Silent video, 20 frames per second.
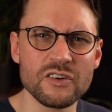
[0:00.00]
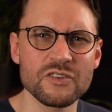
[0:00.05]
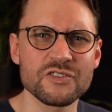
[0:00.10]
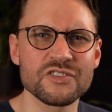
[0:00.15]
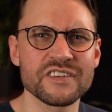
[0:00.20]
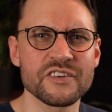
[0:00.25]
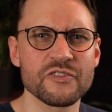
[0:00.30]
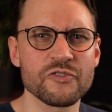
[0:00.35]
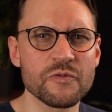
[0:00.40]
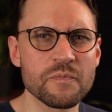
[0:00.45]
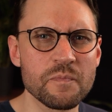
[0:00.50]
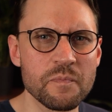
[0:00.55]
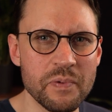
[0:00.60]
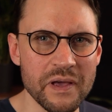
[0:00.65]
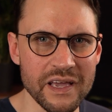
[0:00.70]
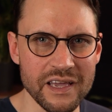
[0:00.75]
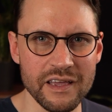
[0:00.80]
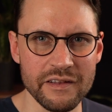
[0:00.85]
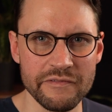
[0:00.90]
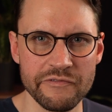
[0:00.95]
considered
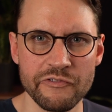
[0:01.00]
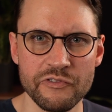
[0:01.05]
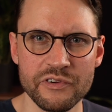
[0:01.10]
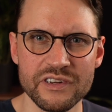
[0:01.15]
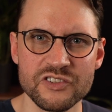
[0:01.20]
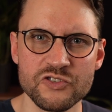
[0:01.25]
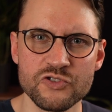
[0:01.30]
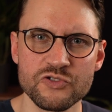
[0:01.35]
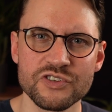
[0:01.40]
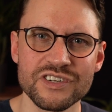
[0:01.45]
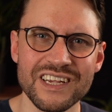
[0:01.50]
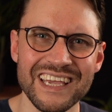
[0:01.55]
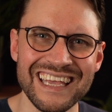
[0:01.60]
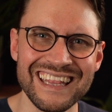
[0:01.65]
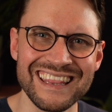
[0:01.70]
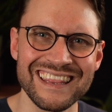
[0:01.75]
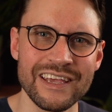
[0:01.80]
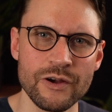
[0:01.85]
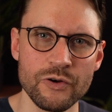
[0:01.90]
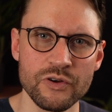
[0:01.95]
big influencers
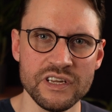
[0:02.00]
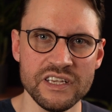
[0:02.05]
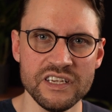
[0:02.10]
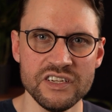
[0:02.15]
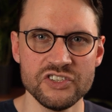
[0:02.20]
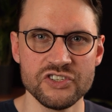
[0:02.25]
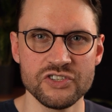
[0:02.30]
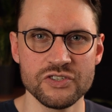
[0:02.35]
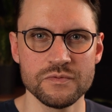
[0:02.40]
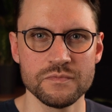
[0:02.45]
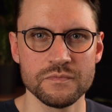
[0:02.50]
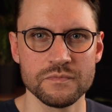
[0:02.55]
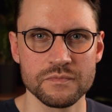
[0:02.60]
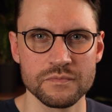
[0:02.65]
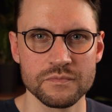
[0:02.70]
in their niche.